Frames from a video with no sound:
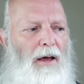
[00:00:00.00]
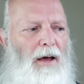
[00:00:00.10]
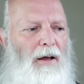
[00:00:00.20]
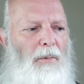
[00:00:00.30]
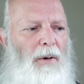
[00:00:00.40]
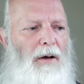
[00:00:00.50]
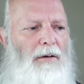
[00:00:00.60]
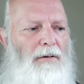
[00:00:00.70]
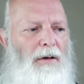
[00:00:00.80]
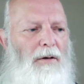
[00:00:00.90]
And we
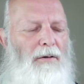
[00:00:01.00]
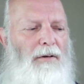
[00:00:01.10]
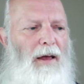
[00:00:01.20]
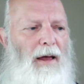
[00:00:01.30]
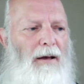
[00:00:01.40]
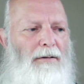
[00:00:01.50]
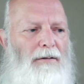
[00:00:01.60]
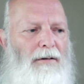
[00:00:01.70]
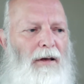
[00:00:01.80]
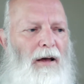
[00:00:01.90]
ourselves
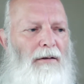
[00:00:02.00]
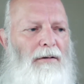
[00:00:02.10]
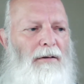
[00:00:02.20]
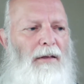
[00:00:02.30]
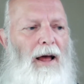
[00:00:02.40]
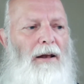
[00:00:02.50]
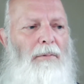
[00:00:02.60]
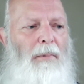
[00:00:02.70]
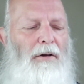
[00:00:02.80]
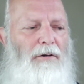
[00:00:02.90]
exercise that
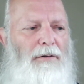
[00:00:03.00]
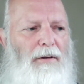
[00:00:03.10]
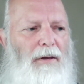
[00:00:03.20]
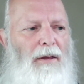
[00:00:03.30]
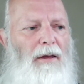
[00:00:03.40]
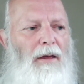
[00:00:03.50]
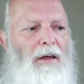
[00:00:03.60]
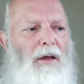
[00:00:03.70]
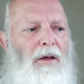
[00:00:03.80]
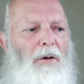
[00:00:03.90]
majesty
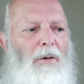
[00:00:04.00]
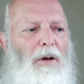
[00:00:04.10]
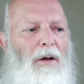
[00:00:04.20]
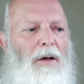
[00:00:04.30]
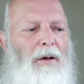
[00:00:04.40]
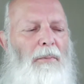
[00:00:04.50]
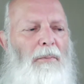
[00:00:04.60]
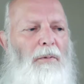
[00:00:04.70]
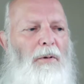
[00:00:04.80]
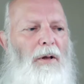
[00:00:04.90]

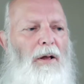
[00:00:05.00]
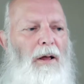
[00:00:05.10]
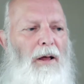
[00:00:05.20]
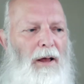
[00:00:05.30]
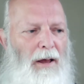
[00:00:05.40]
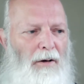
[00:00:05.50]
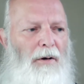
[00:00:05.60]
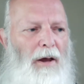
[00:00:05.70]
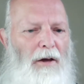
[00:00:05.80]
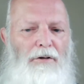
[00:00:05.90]
in
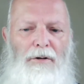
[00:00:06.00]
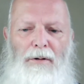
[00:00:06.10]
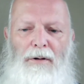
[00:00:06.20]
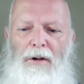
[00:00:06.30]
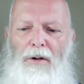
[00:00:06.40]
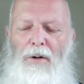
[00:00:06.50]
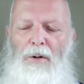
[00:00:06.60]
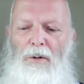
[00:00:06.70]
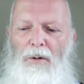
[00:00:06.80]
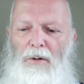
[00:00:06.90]
creation
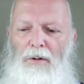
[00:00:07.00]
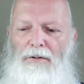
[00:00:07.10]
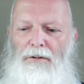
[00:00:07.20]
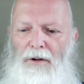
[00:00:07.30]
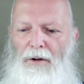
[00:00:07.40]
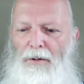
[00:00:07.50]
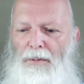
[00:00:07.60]
also.